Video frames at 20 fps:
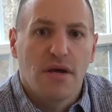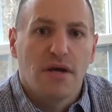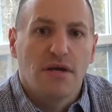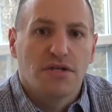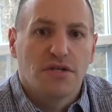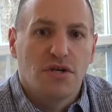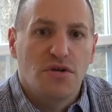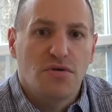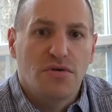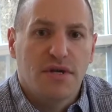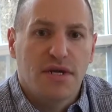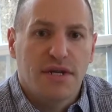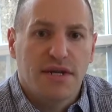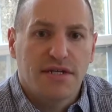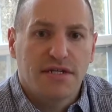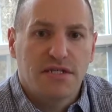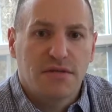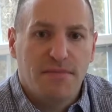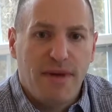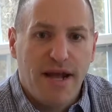So you can
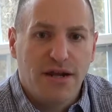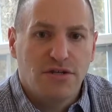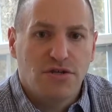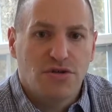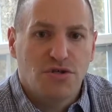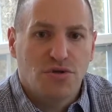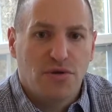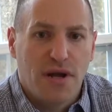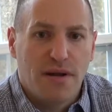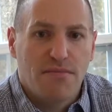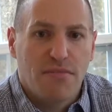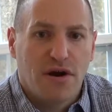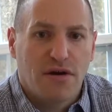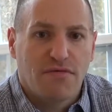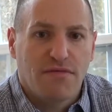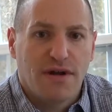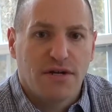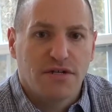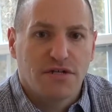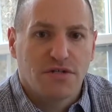expect your trademark
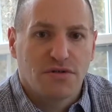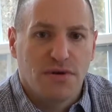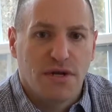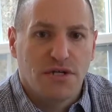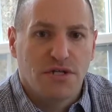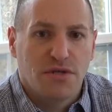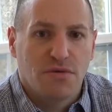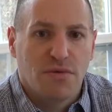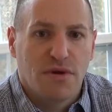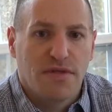registration